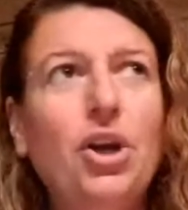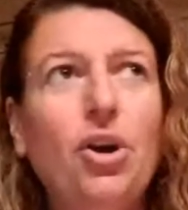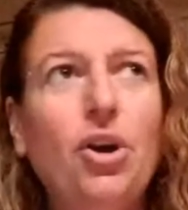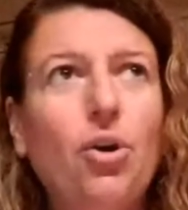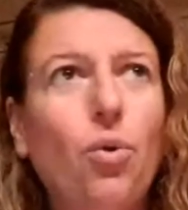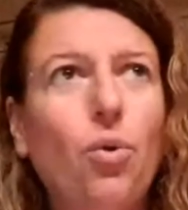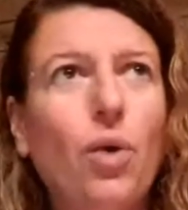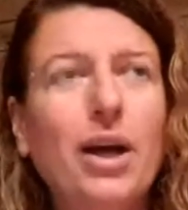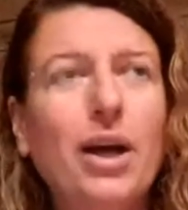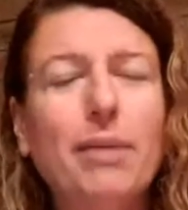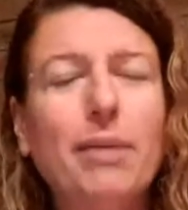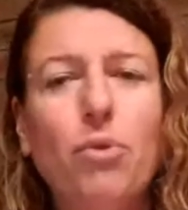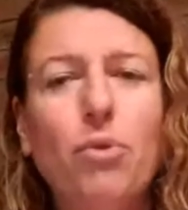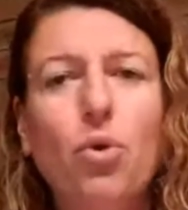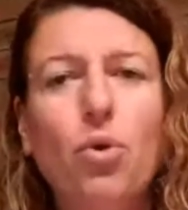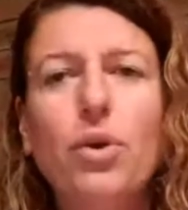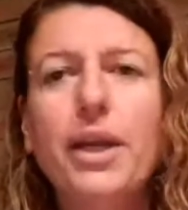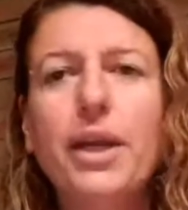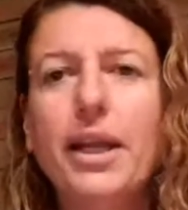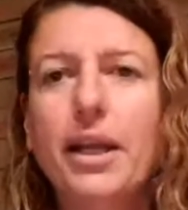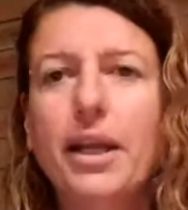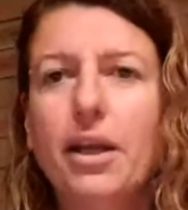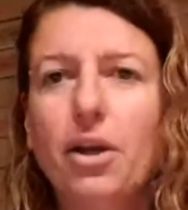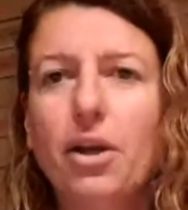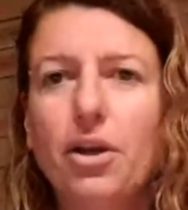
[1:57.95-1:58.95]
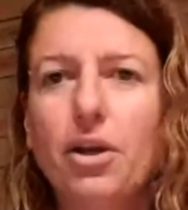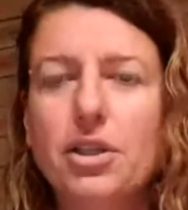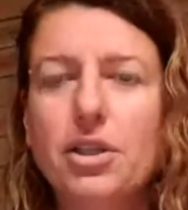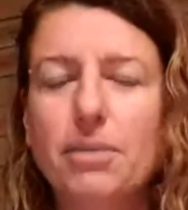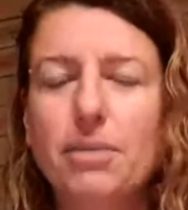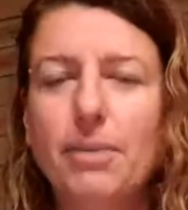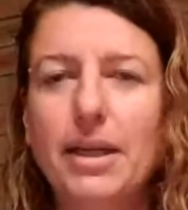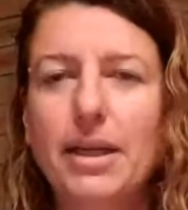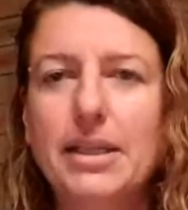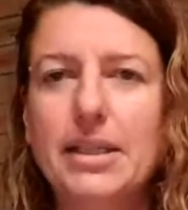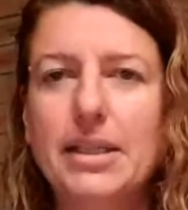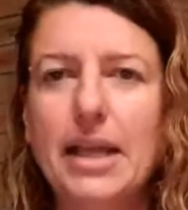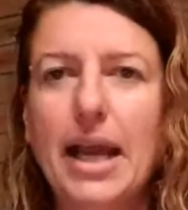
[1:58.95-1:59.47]
one morning going to
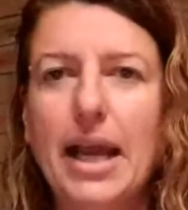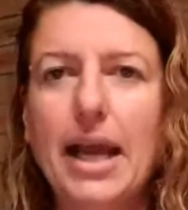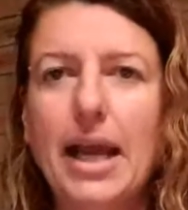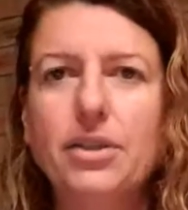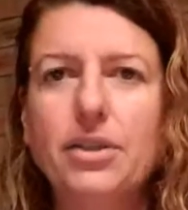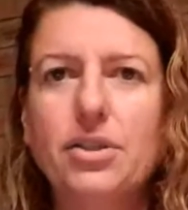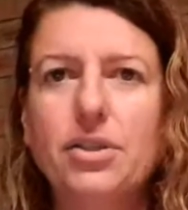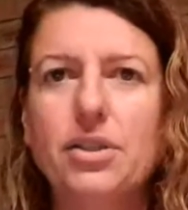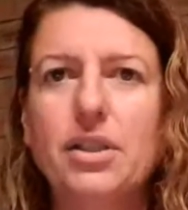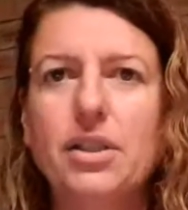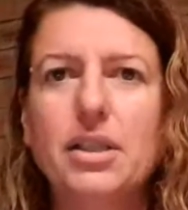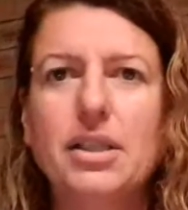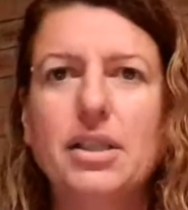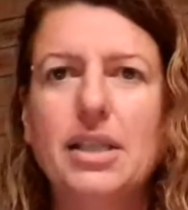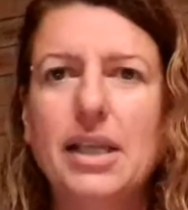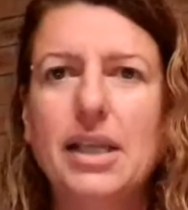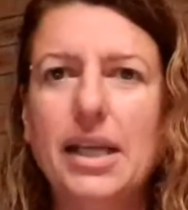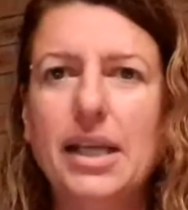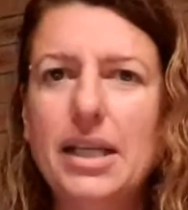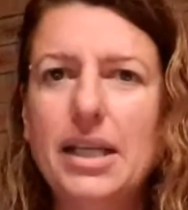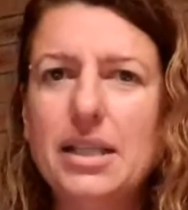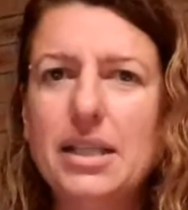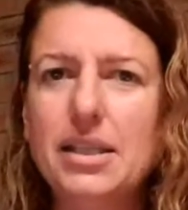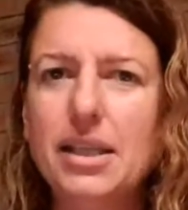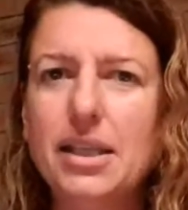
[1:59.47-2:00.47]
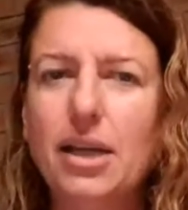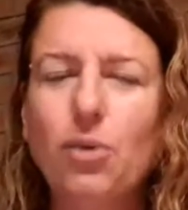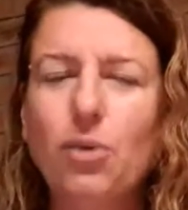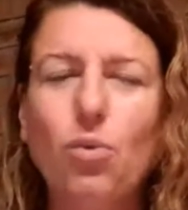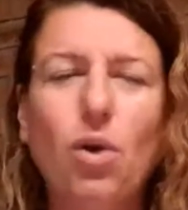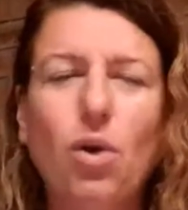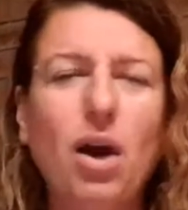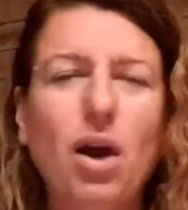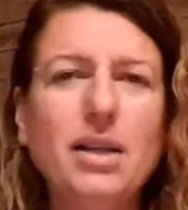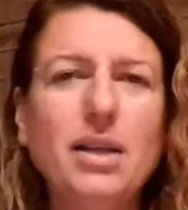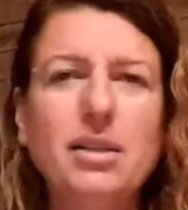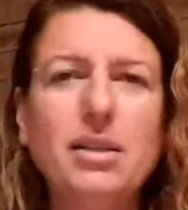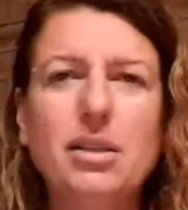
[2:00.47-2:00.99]
my dad just in tears saying,
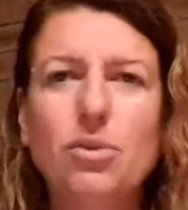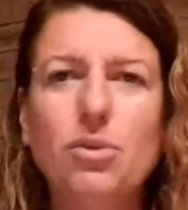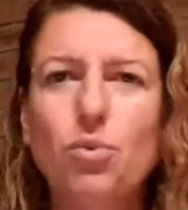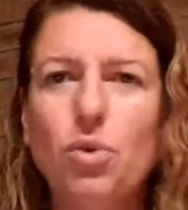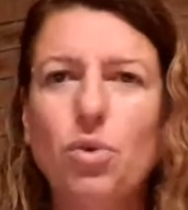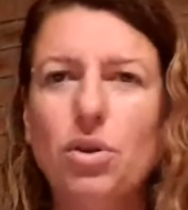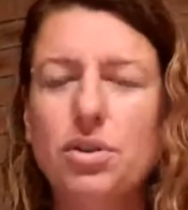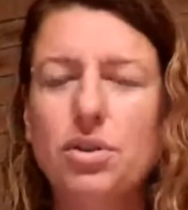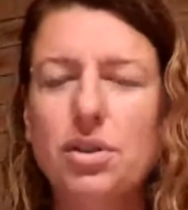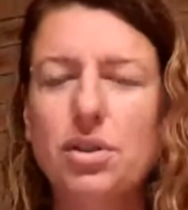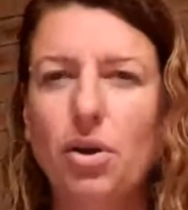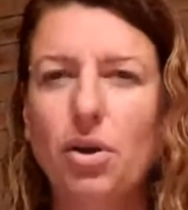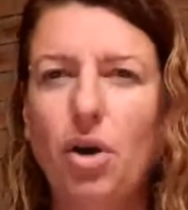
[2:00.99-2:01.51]
why is the world so